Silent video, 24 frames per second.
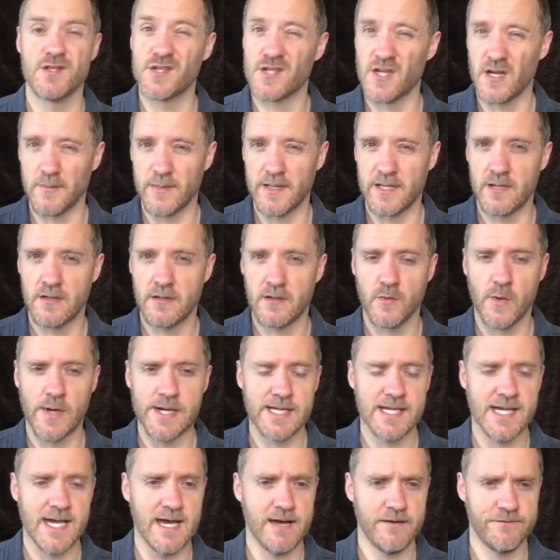got to be quite
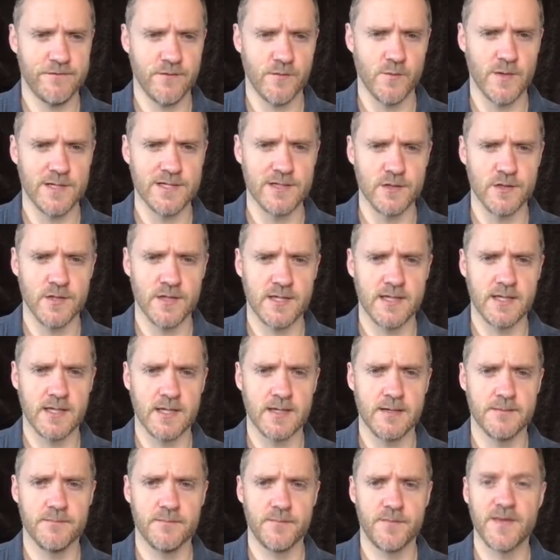careful when you're looking
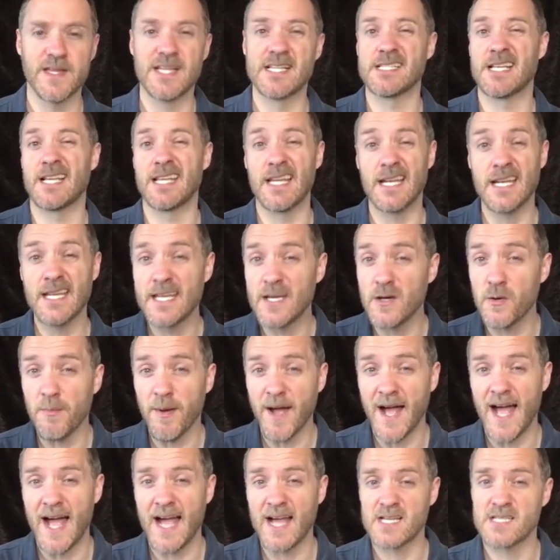at things like the legal
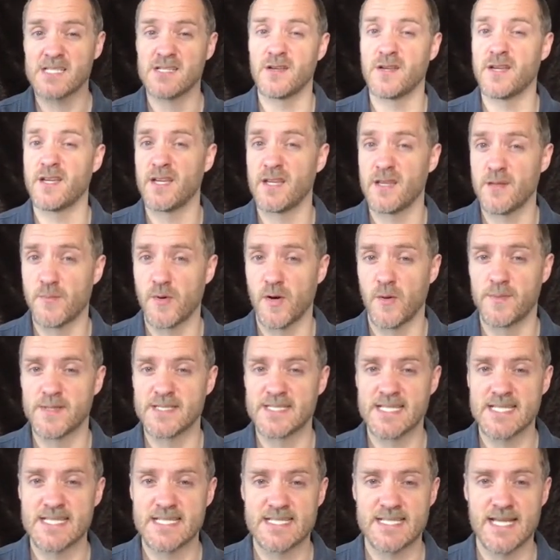packs, looking at the
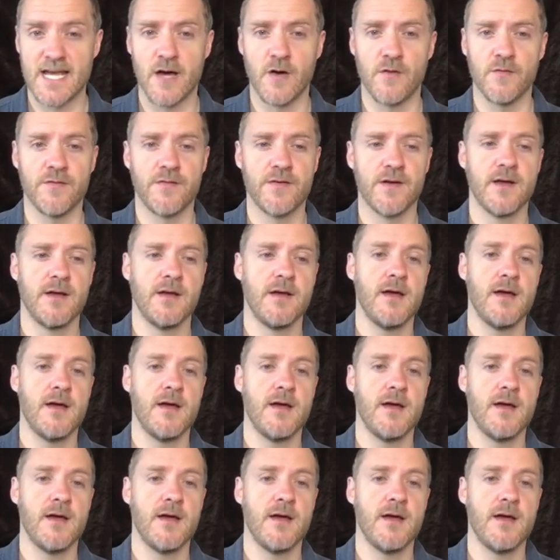property itself.